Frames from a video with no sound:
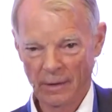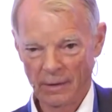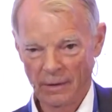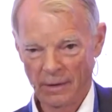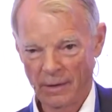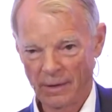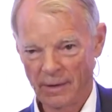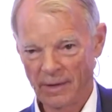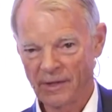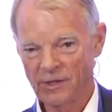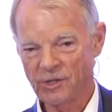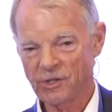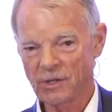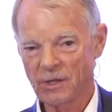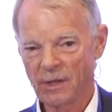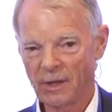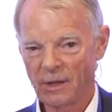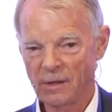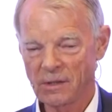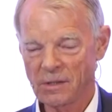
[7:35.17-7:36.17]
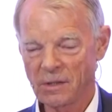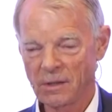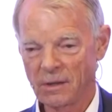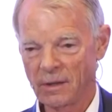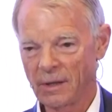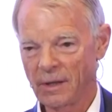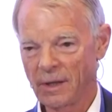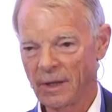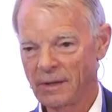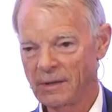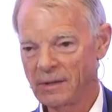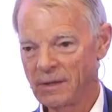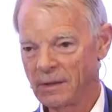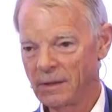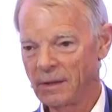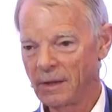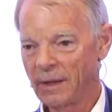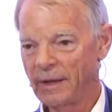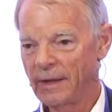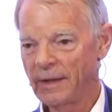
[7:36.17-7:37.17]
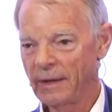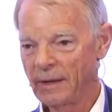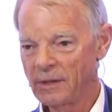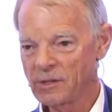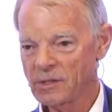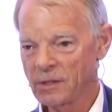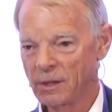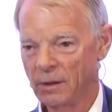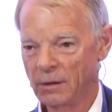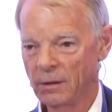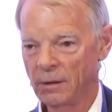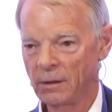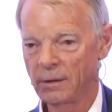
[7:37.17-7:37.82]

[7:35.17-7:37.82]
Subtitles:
the United States, in the 1990s.